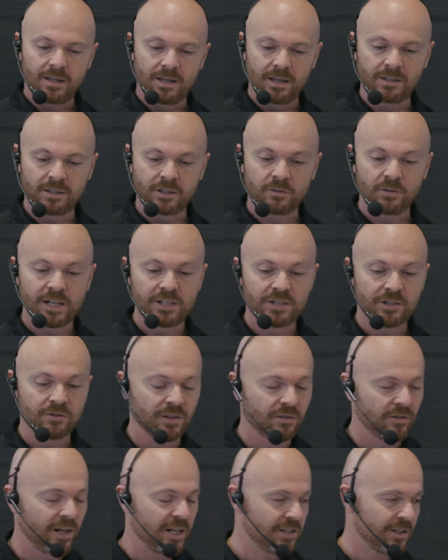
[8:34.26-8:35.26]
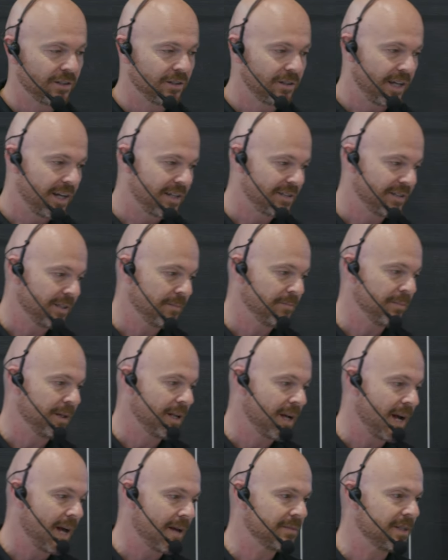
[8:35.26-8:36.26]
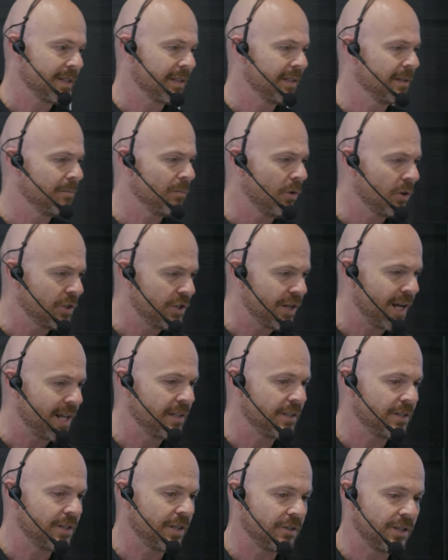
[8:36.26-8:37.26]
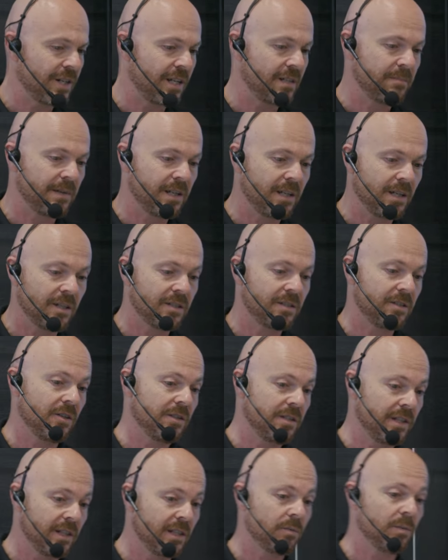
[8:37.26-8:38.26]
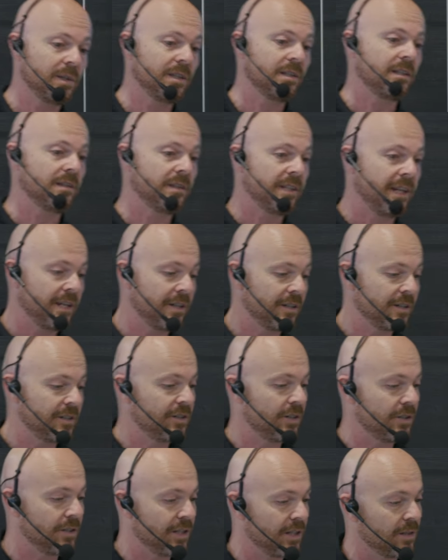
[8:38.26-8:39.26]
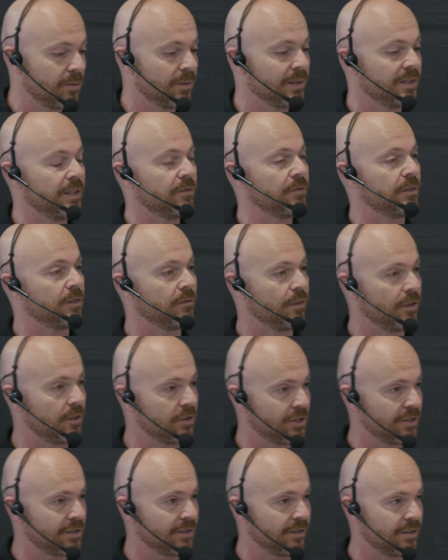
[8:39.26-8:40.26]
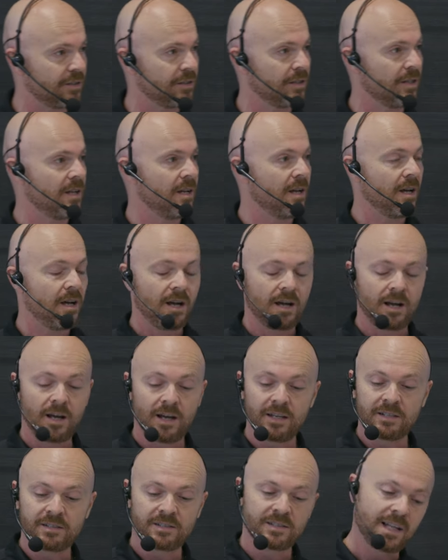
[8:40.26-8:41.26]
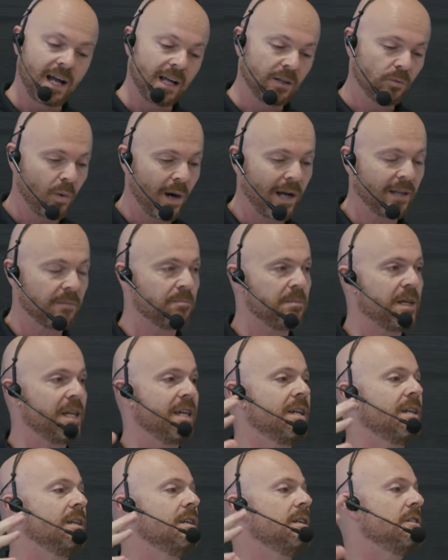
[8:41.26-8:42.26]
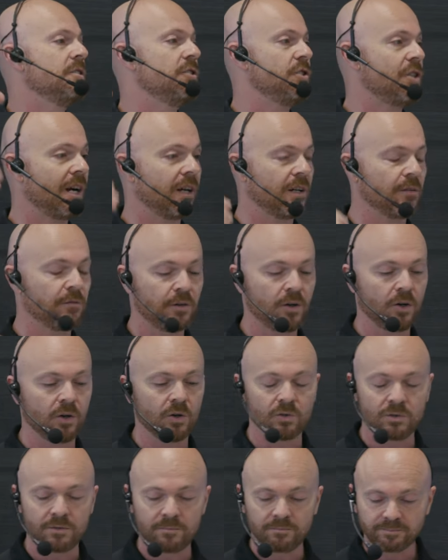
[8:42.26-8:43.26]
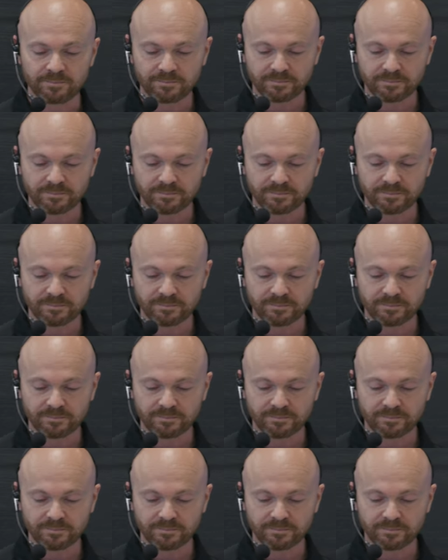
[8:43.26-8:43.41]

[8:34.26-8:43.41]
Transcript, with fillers: Integration regression testing becomes a little more challenging, just because you're dealing with containers, you're dealing with different versions. Uh, it's not one big chunk of code.